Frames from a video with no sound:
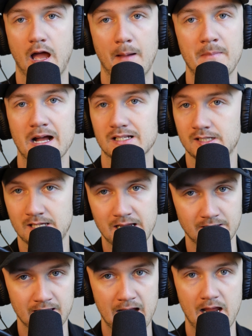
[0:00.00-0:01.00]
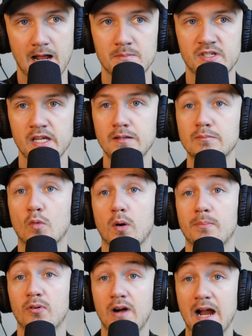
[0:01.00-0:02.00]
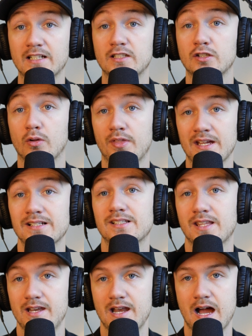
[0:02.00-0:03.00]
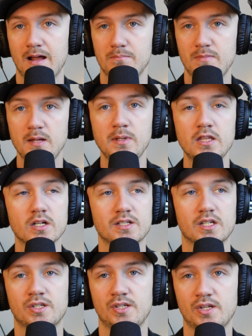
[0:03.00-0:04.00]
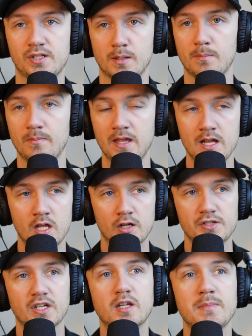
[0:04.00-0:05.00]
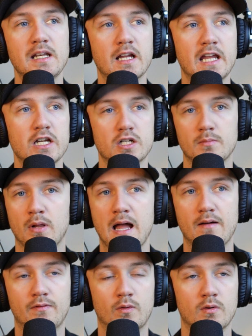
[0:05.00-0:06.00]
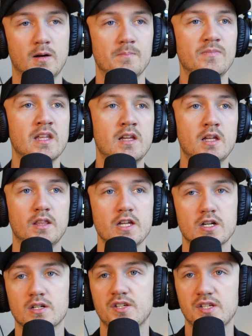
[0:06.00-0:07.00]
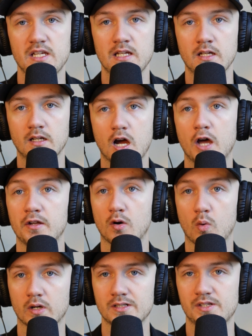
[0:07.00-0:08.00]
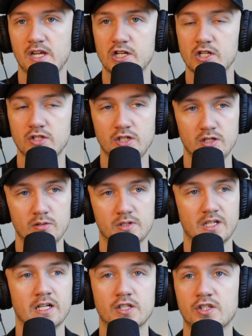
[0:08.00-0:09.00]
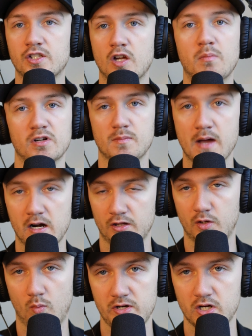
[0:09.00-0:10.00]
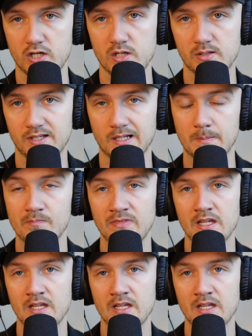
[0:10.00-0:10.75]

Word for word: I'm not saying that. I'm saying more practical things than not. Maybe there's a system, there's a communication platform that you're seeing other organizations use, and it's so much better than when you're using.